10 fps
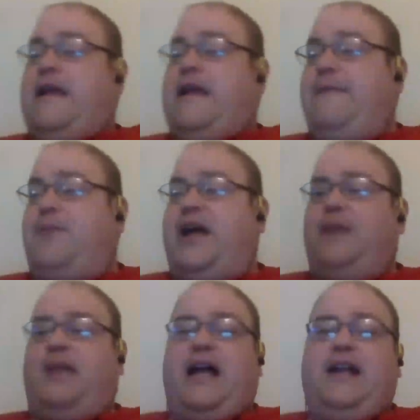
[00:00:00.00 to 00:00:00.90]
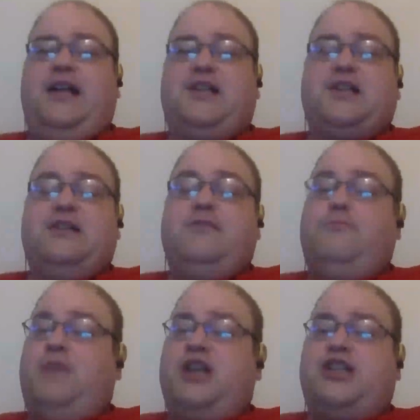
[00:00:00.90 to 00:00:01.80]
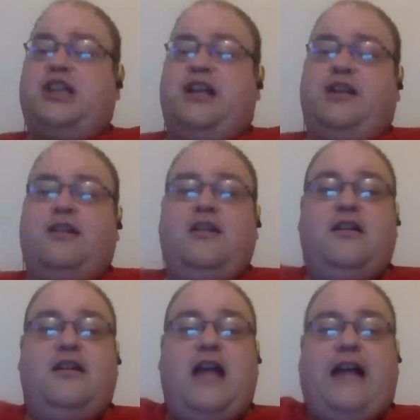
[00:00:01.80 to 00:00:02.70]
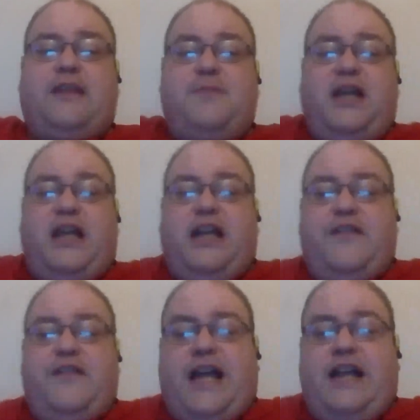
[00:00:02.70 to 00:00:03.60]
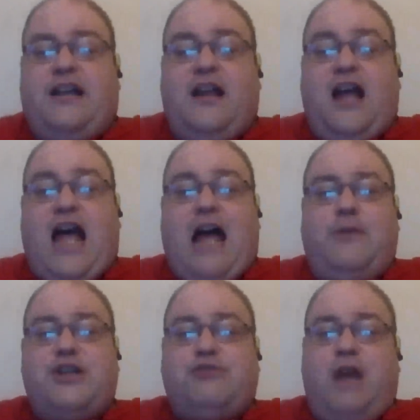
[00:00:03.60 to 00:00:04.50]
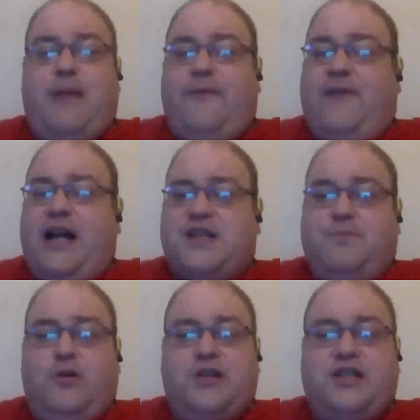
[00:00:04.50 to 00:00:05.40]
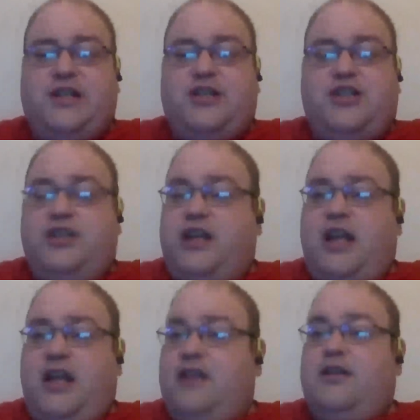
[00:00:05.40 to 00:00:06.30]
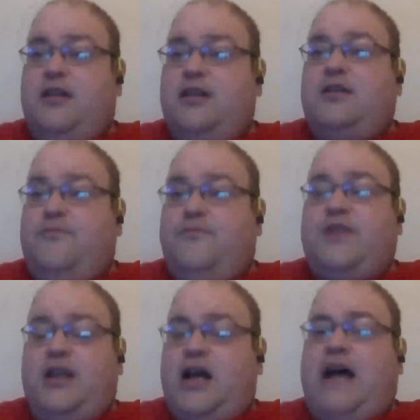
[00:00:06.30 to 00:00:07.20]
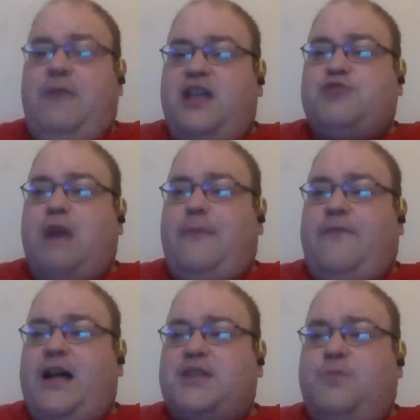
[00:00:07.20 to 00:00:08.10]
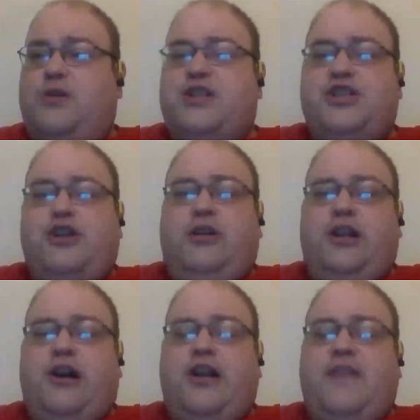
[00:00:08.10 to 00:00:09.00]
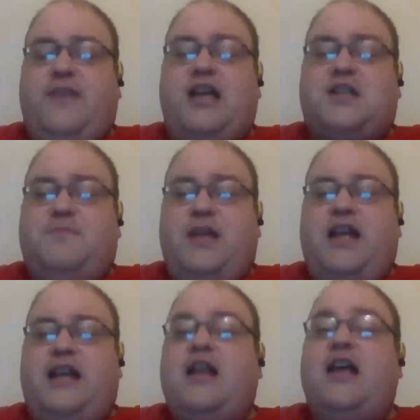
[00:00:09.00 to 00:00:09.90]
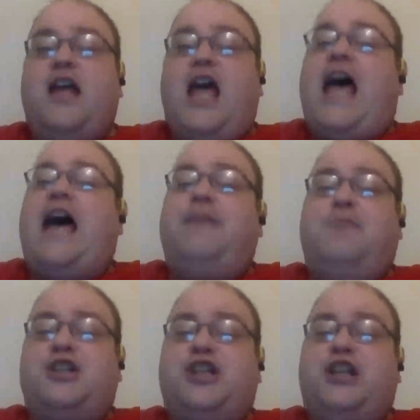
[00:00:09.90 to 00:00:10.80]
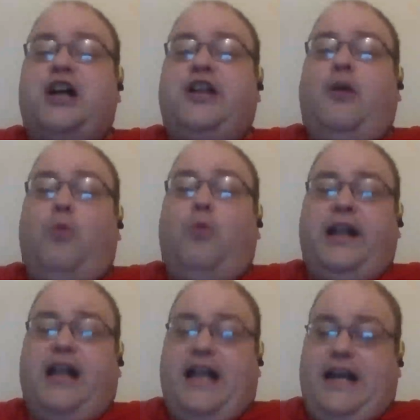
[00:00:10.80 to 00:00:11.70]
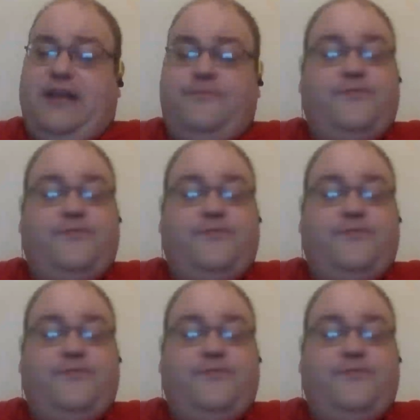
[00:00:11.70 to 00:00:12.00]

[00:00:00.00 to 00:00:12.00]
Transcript: And the bottom line is, Michigan, at the beginning of the night, Howie Schwab of Fox Sports and Joe Lunardi of ESPN had Michigan on the 1 line.